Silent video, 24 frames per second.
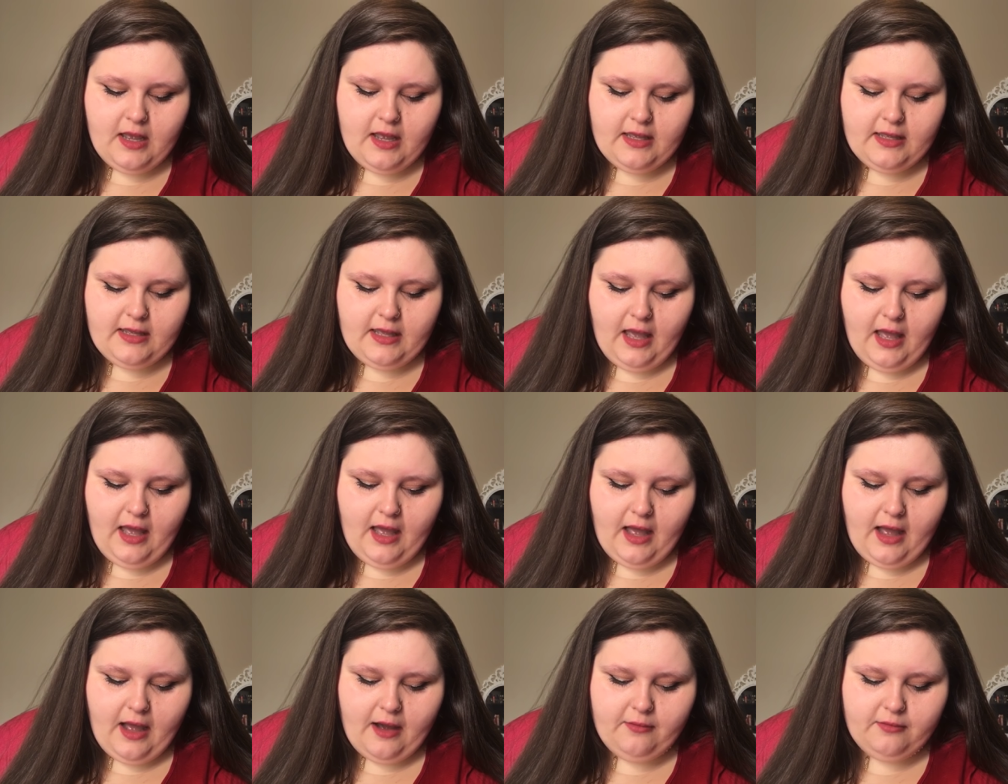
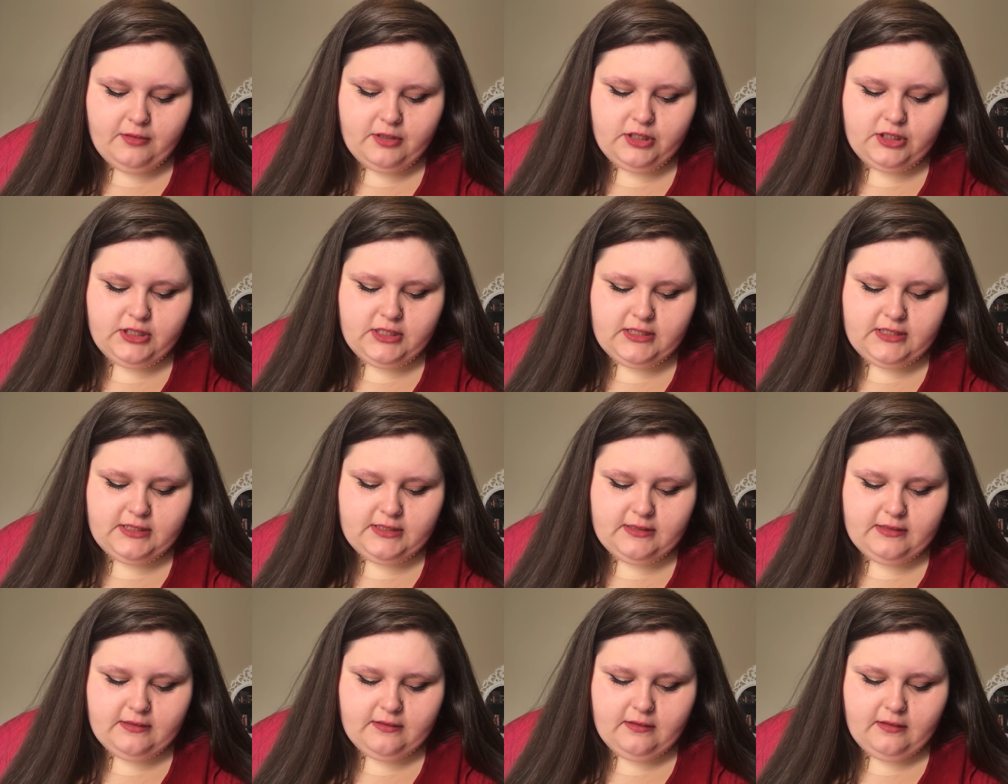yeah, I would
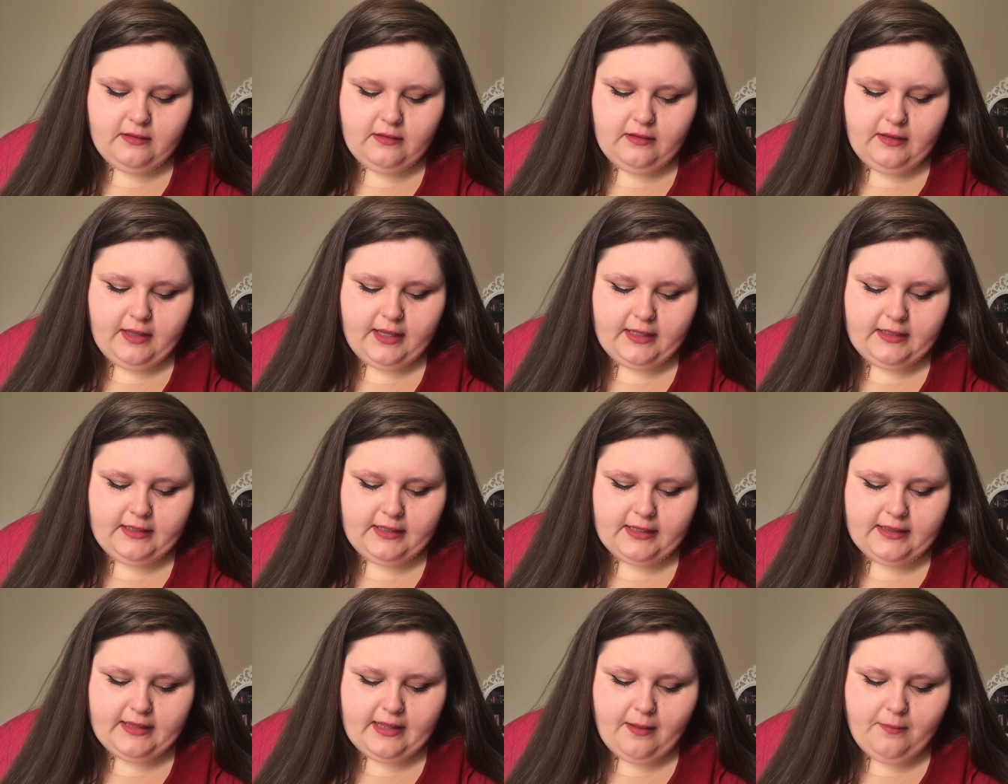just like
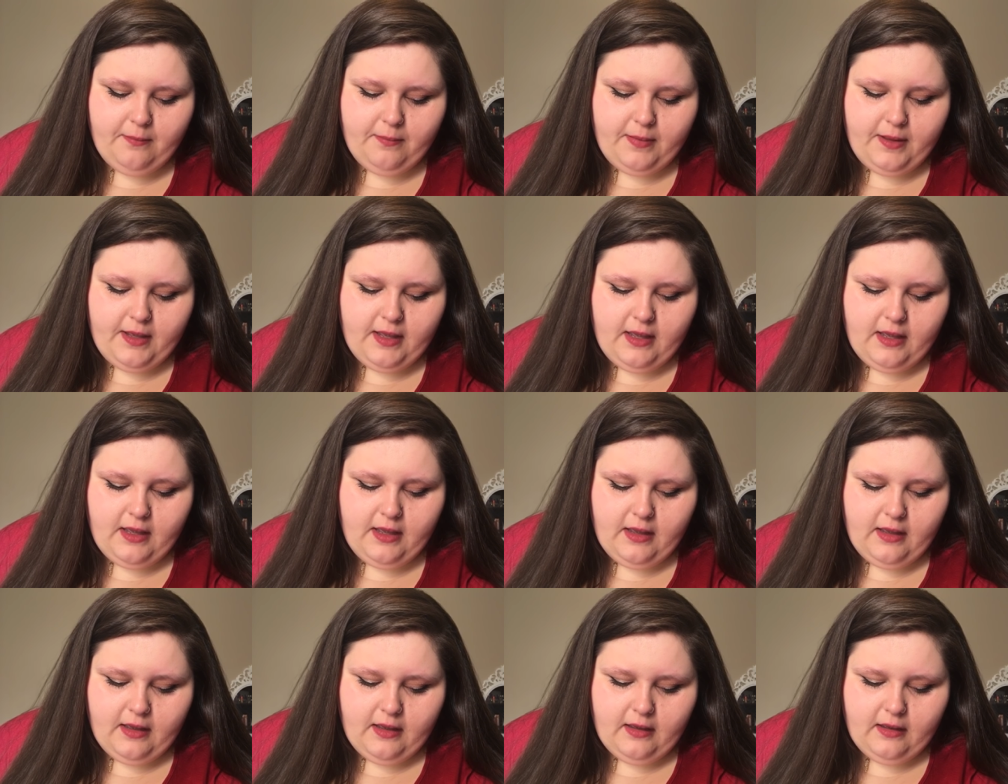let that
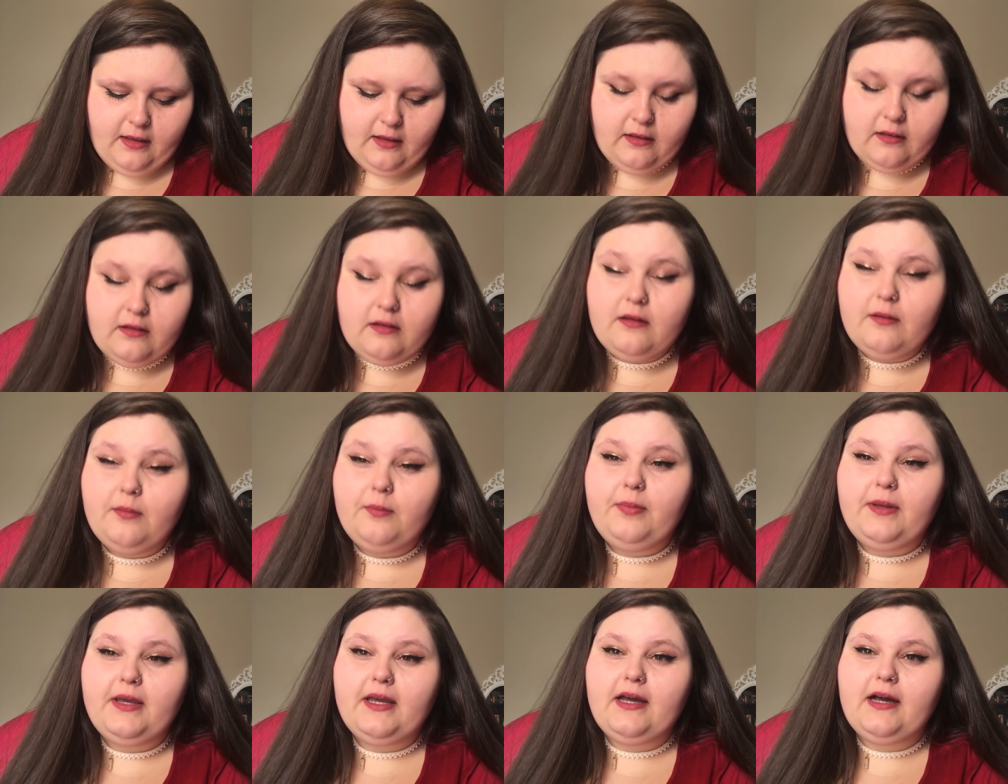be
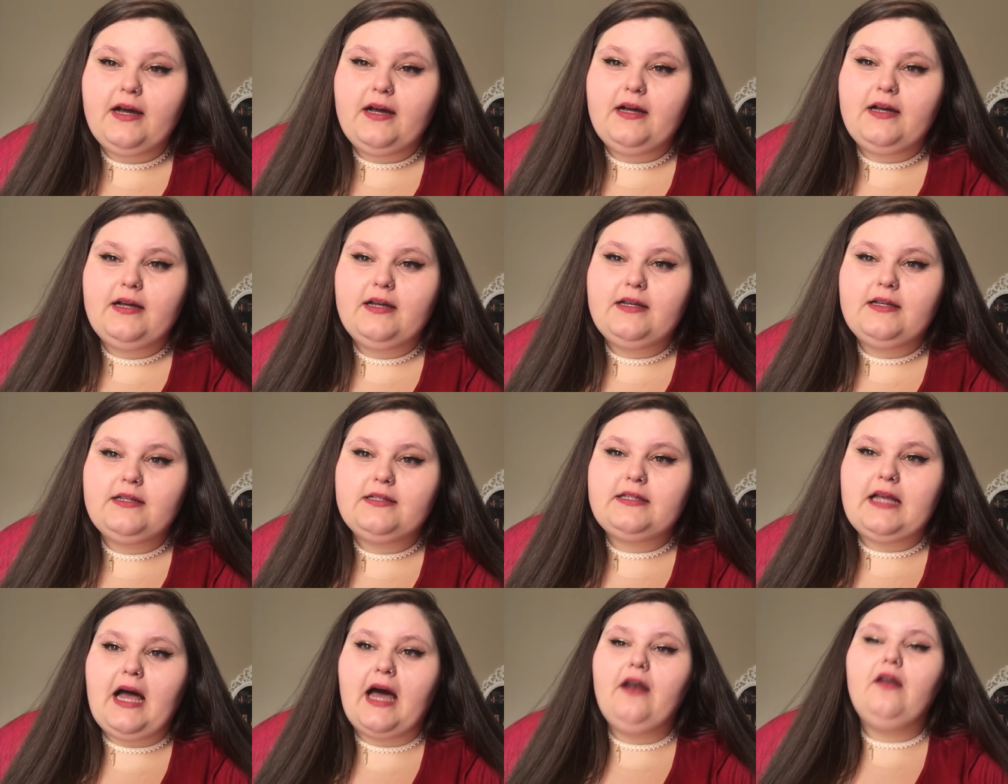
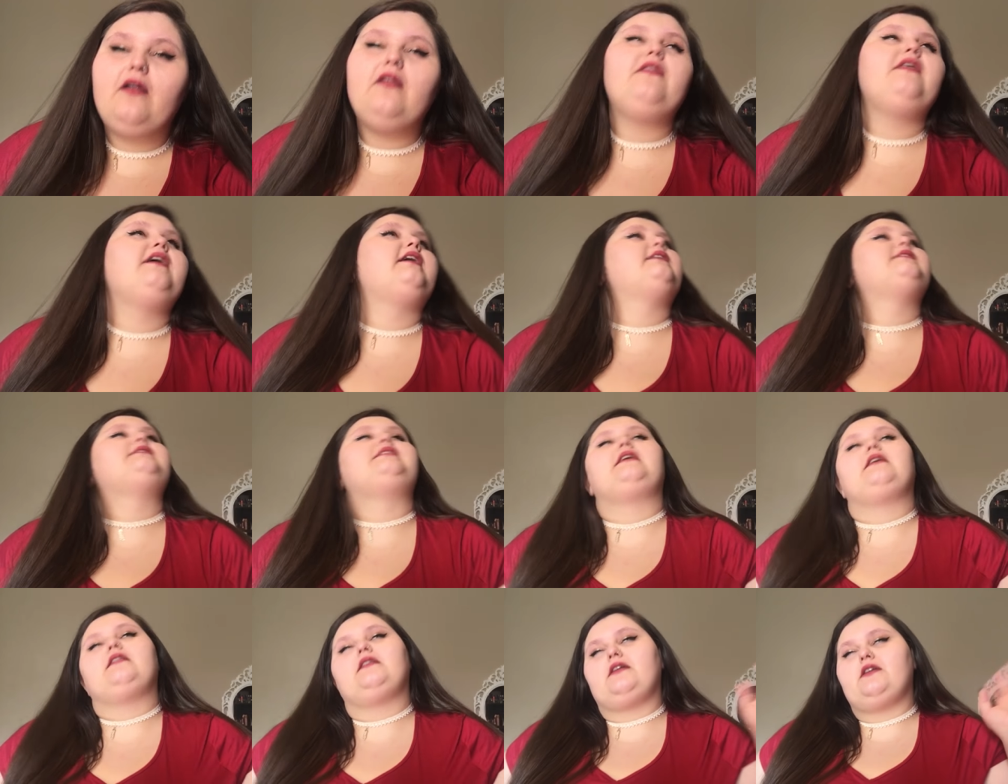because I don't think it's
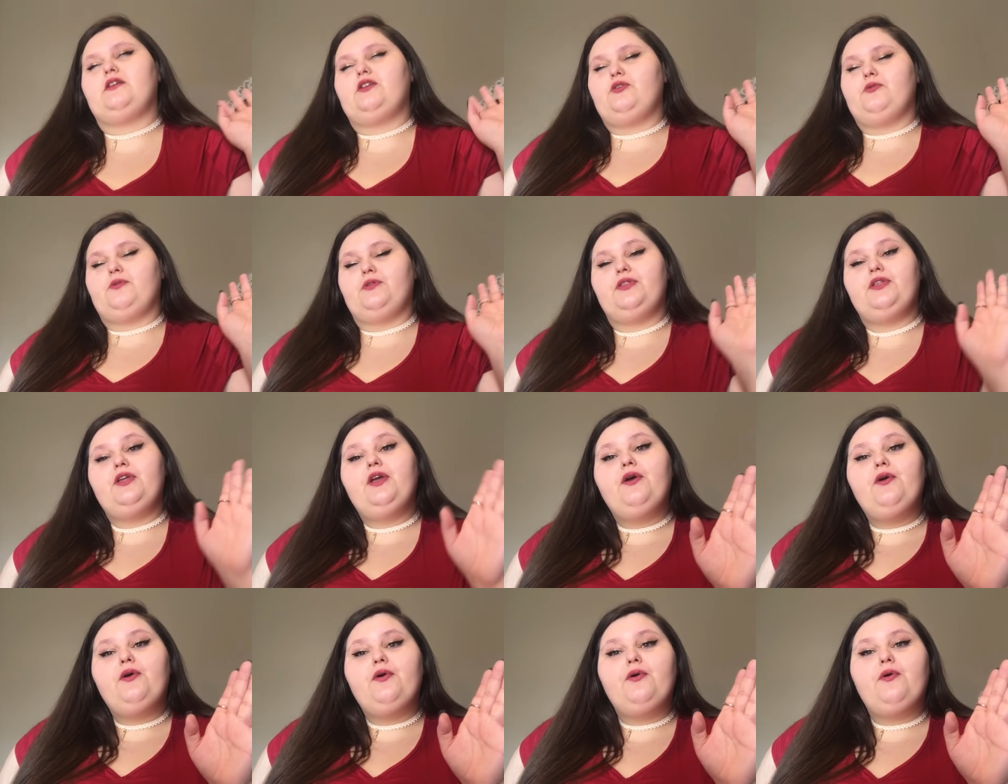anything to do with
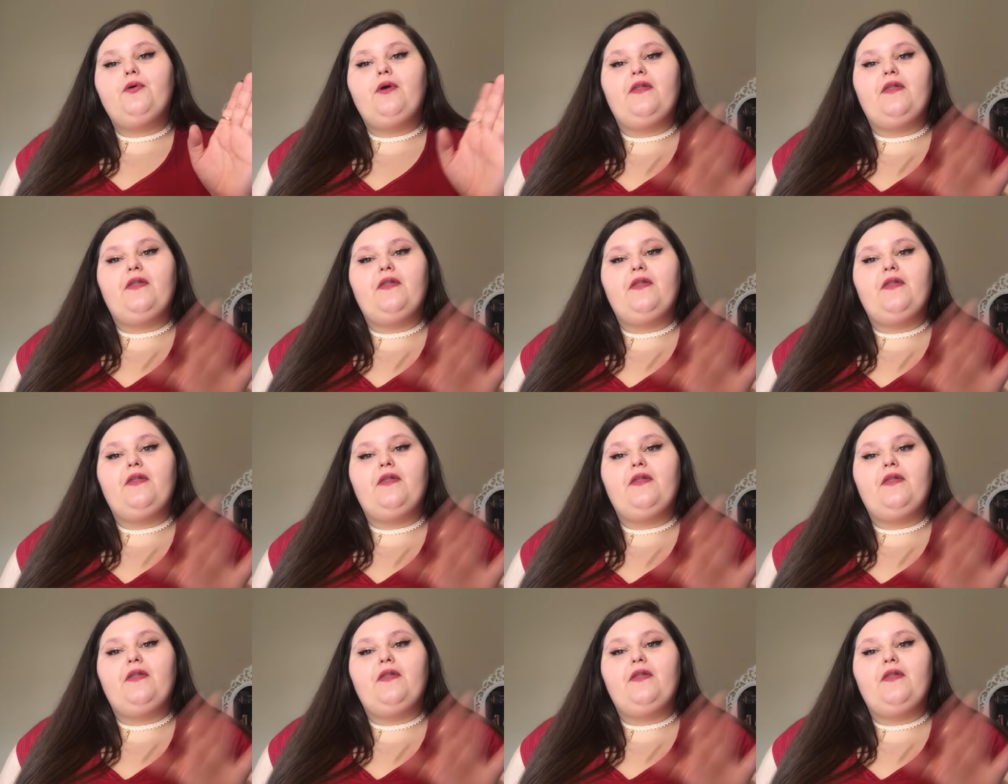you.